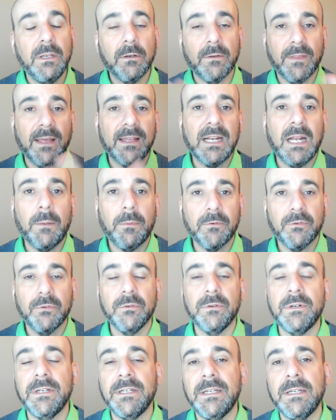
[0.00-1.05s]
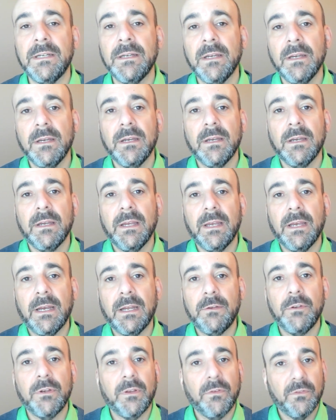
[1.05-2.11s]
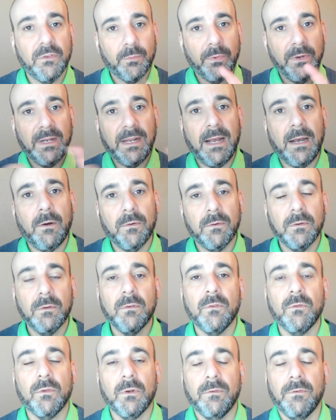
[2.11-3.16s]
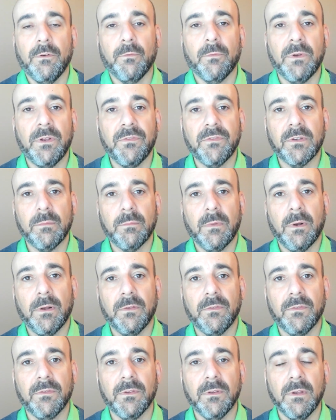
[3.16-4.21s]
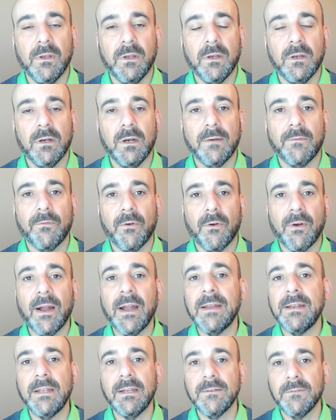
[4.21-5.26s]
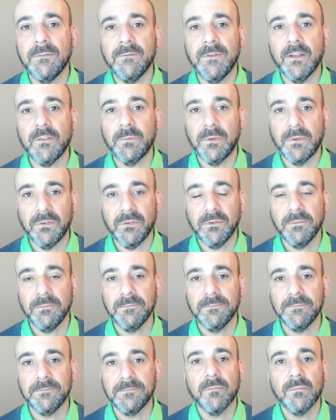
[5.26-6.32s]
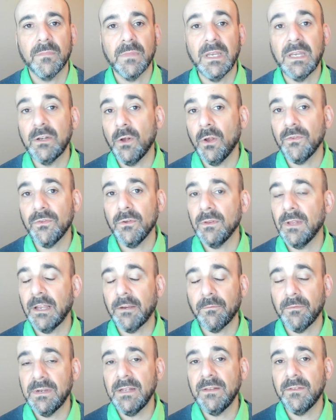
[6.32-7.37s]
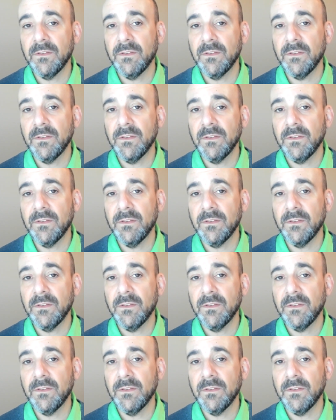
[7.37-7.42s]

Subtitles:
or that opportunity, and you can spread out sort of your risk amongst a variety of investments. And also, like REITs,